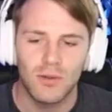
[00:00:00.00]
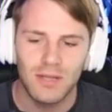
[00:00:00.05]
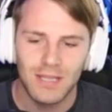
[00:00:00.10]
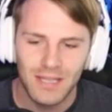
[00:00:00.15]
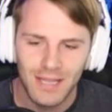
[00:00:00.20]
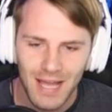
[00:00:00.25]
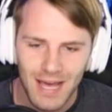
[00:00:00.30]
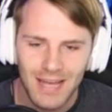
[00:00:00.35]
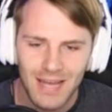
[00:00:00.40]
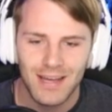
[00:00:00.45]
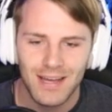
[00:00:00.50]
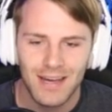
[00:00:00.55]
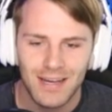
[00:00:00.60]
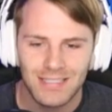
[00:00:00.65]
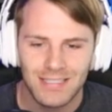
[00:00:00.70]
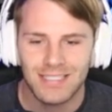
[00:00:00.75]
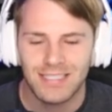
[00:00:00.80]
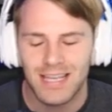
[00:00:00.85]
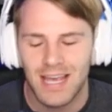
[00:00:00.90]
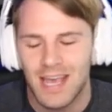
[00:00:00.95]
let
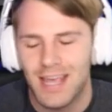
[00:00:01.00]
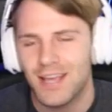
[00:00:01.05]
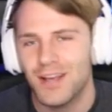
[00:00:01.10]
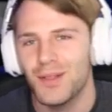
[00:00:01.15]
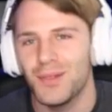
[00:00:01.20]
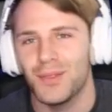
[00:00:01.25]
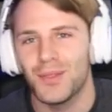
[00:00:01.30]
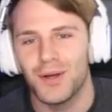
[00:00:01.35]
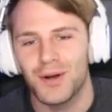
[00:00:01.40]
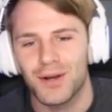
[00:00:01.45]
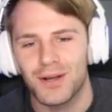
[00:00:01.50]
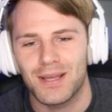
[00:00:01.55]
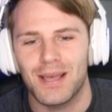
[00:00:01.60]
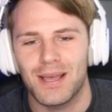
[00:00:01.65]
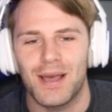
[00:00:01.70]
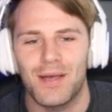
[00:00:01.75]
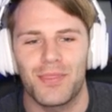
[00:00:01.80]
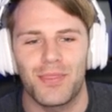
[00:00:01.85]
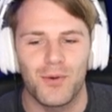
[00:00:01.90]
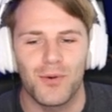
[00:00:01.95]
us take a look
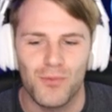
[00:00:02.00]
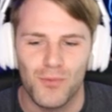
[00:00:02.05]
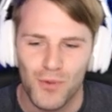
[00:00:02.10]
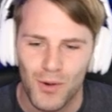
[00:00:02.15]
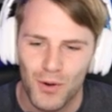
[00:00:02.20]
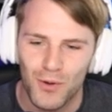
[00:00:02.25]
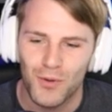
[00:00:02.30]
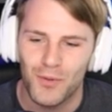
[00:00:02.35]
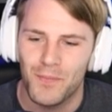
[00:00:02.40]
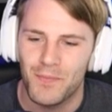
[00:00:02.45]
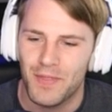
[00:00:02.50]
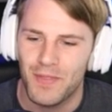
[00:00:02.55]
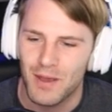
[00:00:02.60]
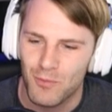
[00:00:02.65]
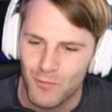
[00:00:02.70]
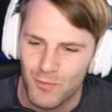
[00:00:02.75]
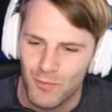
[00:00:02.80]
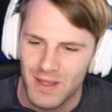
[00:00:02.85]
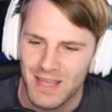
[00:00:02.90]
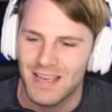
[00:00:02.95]
at the roll that
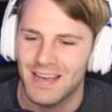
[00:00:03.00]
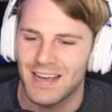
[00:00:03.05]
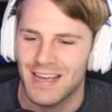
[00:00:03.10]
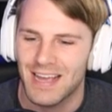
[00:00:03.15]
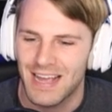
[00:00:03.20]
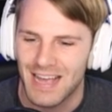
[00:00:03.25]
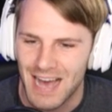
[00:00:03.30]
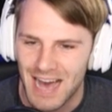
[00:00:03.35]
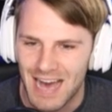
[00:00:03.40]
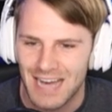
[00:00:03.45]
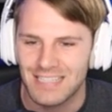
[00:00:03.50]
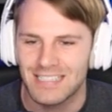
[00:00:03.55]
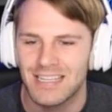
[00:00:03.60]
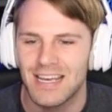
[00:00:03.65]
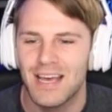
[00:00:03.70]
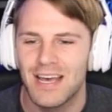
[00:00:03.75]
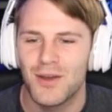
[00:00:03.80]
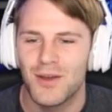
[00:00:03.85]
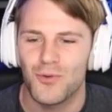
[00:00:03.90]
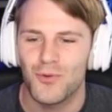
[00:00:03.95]
we got.
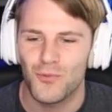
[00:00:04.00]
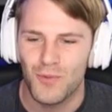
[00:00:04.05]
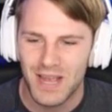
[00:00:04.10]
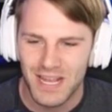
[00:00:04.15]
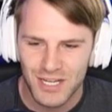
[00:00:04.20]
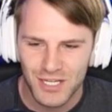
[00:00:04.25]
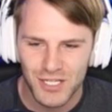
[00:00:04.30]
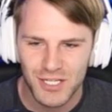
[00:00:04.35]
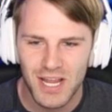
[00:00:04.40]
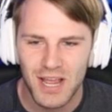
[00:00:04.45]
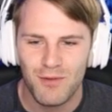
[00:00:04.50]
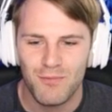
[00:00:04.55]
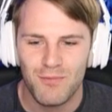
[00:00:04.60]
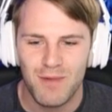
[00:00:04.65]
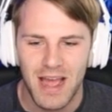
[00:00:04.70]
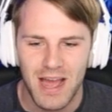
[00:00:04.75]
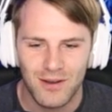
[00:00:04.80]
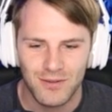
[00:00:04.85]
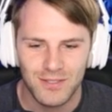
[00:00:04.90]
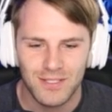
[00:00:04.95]
Ricochet
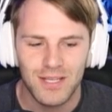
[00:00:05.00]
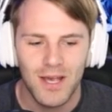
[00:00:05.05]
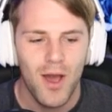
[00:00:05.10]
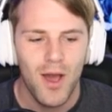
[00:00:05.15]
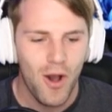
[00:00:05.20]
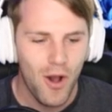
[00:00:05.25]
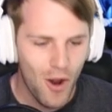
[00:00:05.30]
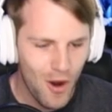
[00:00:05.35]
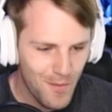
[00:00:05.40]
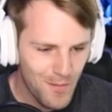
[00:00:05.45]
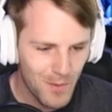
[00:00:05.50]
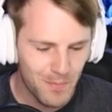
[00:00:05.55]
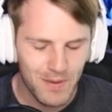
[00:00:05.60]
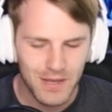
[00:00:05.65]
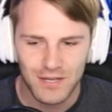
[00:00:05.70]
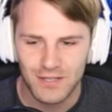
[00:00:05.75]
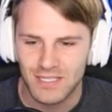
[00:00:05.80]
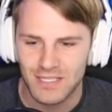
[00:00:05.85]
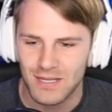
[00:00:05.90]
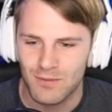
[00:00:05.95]
rounds, armor
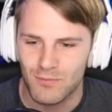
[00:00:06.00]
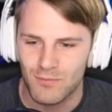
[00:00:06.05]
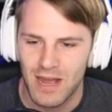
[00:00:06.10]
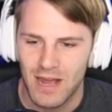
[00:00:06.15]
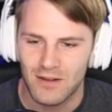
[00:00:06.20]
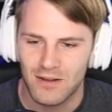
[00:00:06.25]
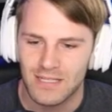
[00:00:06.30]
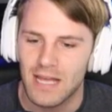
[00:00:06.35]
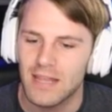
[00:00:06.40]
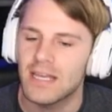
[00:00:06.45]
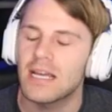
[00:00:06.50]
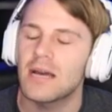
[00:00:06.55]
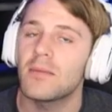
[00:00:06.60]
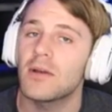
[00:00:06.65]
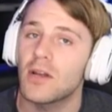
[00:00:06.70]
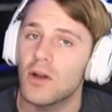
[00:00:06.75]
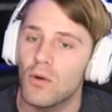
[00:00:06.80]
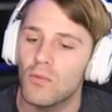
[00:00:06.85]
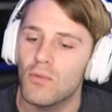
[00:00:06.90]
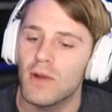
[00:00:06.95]
piercing rounds. I think I'm
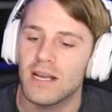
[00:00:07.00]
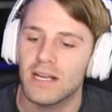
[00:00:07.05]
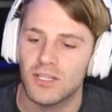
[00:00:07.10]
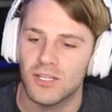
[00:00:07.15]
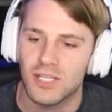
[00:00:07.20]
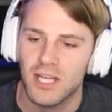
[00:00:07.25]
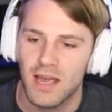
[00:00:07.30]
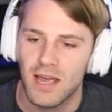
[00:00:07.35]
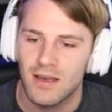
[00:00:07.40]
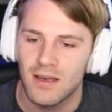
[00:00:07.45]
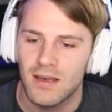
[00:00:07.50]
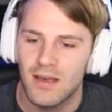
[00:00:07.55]
gonna go Ricochet.